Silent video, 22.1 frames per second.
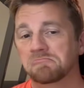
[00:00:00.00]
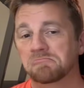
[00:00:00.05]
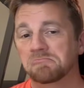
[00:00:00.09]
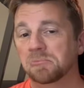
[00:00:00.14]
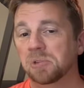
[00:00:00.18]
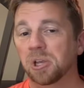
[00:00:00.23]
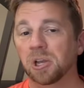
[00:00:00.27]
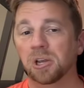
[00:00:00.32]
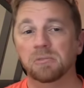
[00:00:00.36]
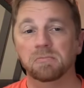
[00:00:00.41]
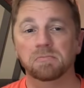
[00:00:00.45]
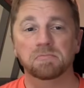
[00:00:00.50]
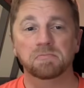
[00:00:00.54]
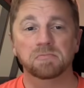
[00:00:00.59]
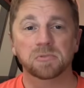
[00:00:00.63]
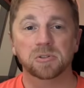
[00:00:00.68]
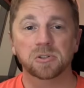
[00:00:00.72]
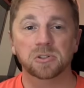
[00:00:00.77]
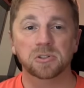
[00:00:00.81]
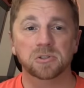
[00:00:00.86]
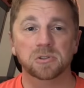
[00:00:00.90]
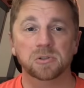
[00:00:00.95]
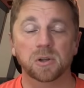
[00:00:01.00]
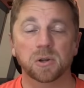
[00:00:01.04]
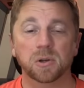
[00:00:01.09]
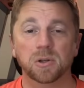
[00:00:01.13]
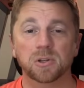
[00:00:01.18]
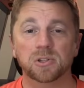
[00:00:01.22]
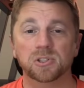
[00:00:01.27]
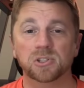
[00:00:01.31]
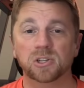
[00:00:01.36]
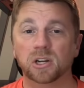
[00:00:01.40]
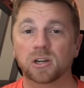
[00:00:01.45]
yeah, just it
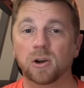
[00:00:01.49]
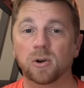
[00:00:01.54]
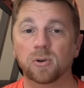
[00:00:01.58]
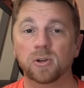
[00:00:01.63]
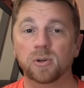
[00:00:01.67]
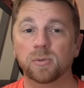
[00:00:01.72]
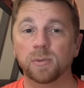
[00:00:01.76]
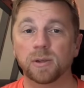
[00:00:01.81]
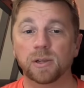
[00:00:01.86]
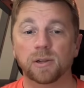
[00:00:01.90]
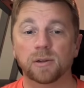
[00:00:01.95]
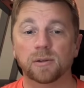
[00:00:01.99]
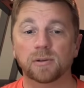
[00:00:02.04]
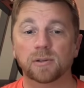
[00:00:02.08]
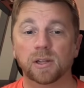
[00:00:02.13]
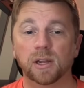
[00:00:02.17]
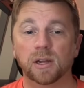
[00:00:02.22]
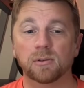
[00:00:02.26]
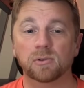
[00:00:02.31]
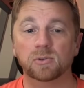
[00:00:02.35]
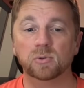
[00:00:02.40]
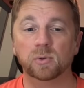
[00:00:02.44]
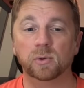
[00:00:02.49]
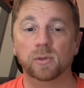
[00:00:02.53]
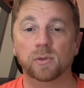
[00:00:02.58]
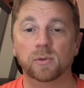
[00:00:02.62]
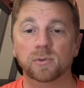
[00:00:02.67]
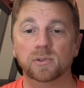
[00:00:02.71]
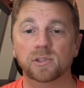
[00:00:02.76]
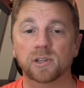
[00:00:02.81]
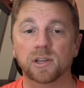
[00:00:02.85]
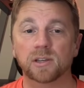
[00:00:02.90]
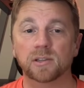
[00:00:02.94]
stuck out to me. Today was one of
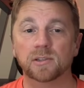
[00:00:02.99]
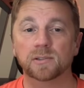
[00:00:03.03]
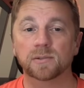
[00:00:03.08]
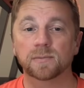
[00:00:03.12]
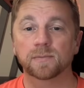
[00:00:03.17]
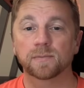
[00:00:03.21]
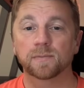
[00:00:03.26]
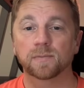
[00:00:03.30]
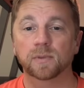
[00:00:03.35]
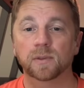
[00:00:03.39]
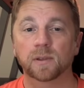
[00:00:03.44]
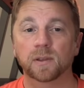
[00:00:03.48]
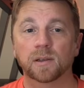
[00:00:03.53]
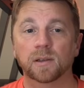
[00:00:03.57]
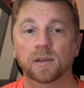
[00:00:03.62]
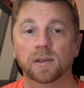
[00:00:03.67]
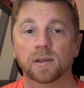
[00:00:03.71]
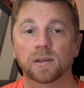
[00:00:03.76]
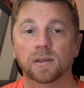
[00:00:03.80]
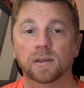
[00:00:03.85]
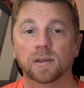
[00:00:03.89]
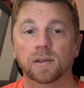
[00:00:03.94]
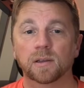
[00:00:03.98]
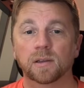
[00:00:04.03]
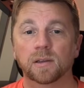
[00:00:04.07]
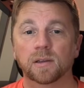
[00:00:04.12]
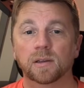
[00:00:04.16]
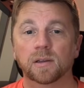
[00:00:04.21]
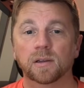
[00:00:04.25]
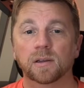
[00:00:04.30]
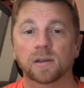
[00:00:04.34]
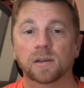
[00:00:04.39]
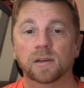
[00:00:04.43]
those days.
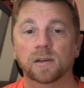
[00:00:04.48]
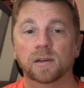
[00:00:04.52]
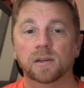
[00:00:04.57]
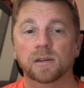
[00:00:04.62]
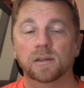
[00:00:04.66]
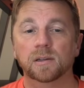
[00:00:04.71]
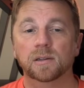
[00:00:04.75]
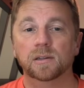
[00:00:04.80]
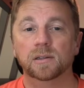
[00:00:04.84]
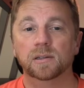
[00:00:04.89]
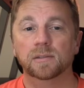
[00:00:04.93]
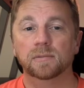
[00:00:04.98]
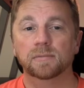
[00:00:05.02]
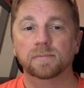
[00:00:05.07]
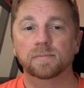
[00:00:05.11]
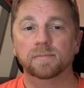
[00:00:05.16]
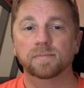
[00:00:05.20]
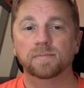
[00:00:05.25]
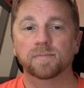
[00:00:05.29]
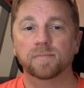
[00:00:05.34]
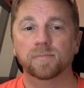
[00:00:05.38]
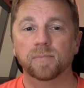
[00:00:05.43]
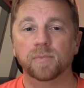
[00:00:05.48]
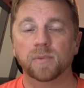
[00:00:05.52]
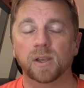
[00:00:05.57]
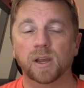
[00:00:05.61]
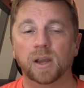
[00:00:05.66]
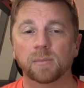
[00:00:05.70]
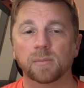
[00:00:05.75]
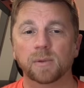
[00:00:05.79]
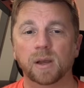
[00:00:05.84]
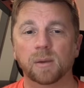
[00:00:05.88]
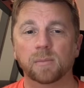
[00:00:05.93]
Yeah,
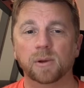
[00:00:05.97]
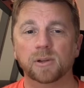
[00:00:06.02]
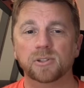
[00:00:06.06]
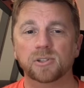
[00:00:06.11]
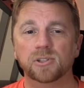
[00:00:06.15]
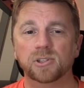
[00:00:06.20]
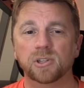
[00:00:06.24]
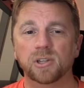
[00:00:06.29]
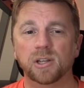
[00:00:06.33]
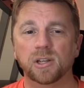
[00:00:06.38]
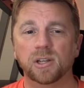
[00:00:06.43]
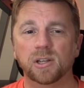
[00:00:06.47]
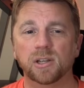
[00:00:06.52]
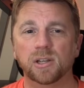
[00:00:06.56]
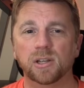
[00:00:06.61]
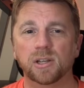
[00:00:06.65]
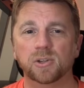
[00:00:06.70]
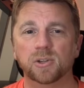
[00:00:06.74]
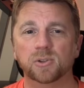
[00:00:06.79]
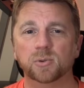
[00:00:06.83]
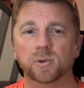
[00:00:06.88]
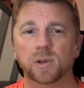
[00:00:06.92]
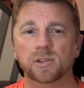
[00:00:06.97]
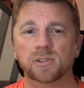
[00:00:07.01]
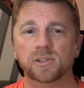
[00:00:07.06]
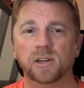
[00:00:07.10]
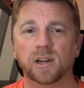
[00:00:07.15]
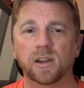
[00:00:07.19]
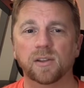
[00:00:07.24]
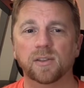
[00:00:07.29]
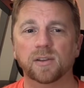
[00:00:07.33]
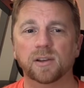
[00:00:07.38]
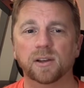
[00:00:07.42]
I'm not much interested in
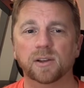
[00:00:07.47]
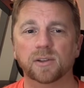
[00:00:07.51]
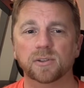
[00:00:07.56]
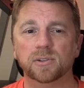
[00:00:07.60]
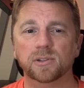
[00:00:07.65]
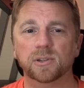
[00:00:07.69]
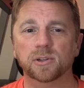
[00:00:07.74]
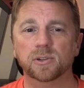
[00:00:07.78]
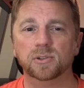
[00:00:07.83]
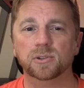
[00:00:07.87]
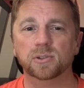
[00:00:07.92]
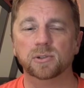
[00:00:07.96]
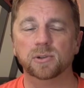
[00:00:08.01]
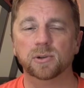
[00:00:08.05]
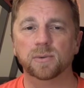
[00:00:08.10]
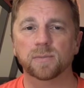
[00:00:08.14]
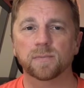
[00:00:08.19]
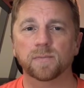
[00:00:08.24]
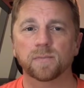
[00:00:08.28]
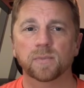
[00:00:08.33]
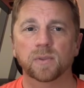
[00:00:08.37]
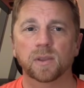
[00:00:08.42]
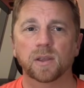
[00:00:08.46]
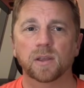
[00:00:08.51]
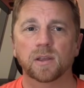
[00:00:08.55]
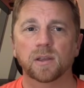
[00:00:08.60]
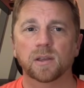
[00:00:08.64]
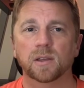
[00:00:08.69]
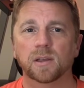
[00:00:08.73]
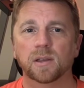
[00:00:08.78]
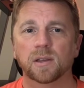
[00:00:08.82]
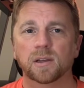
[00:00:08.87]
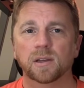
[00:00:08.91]
anything else here. So
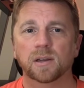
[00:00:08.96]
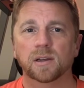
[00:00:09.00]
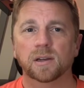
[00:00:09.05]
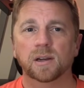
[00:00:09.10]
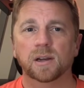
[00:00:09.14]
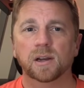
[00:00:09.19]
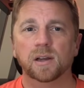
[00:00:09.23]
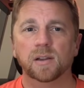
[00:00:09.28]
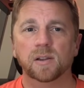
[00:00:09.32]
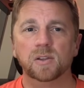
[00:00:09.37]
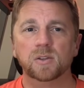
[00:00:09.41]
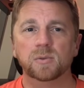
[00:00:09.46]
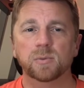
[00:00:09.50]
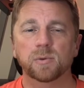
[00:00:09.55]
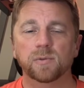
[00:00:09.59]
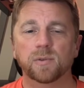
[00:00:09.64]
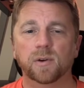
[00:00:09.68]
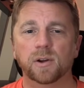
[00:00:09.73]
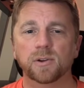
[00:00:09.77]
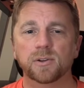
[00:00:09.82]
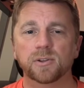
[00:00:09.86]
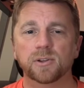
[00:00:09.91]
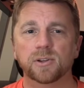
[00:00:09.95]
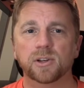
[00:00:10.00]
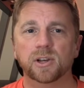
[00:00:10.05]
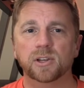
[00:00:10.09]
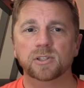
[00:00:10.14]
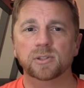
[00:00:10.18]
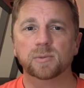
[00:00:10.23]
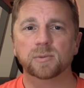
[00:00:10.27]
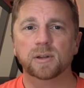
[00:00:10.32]
let's move on to custom